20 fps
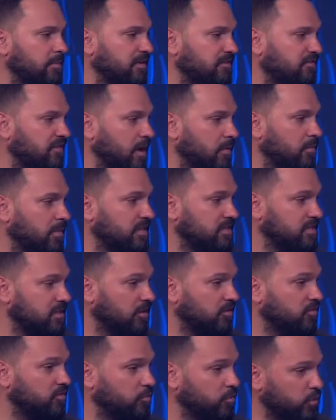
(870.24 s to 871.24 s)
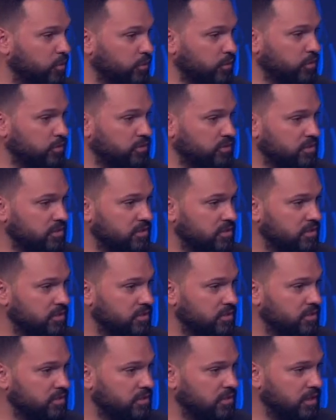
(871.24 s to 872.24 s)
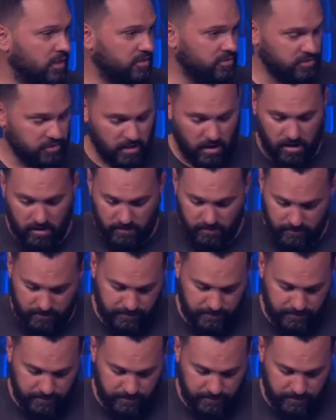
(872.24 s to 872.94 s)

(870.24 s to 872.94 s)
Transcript: I found myself bruised and scarred.